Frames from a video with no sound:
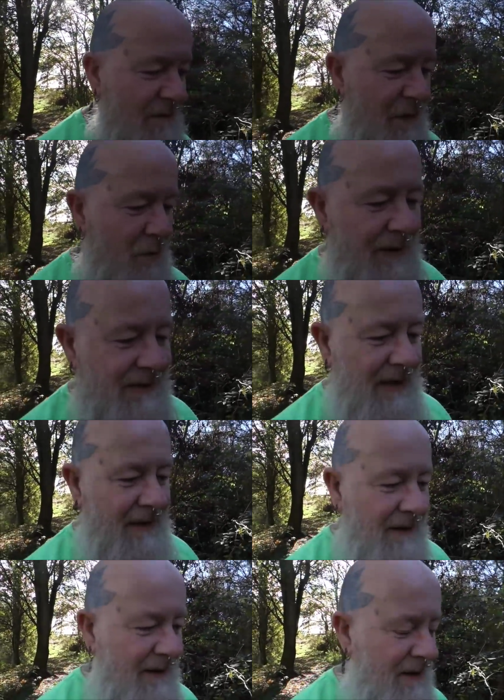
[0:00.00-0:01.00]
fill bits
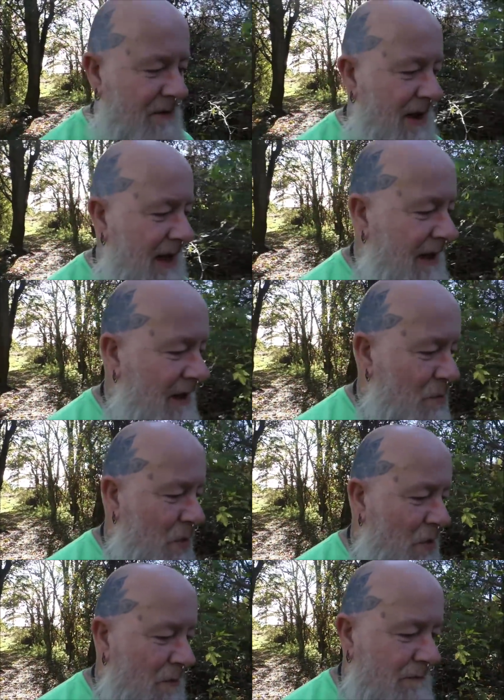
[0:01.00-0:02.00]
in. Okay,
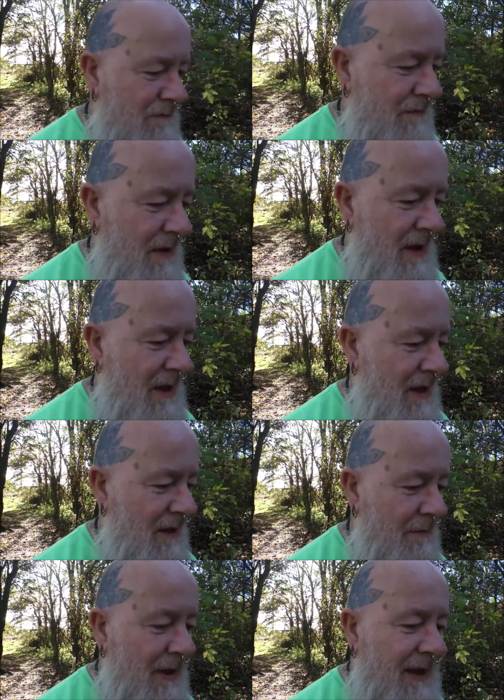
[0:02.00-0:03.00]
warm,
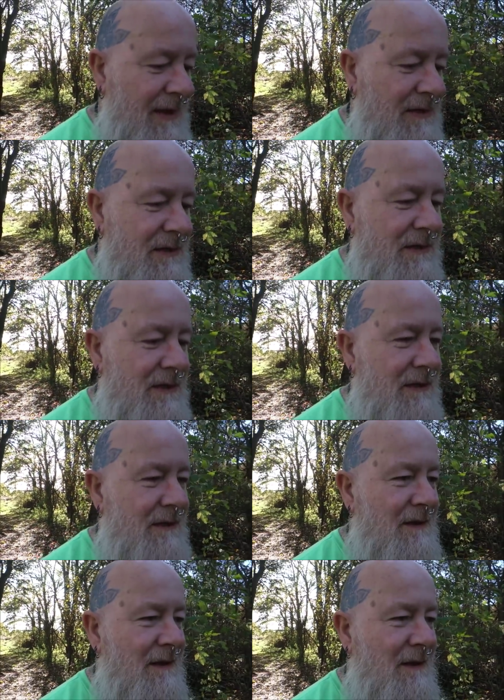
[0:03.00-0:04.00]
peace,
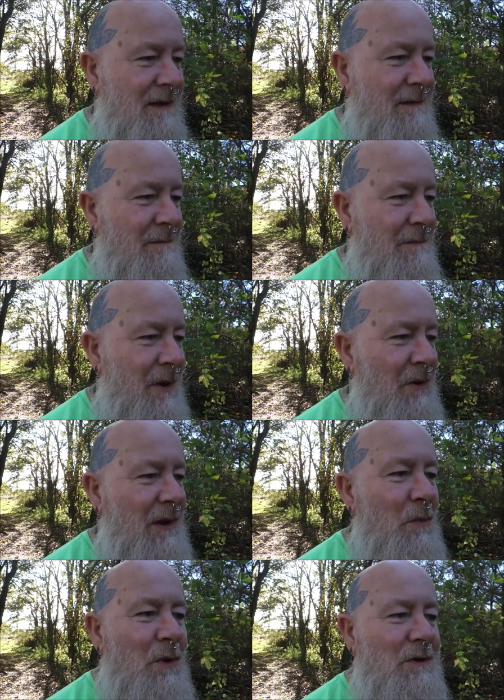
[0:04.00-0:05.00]

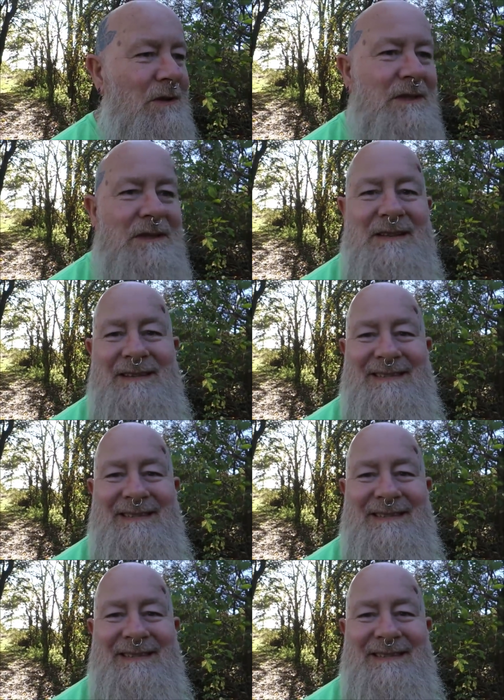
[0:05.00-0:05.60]
Bodie Woods,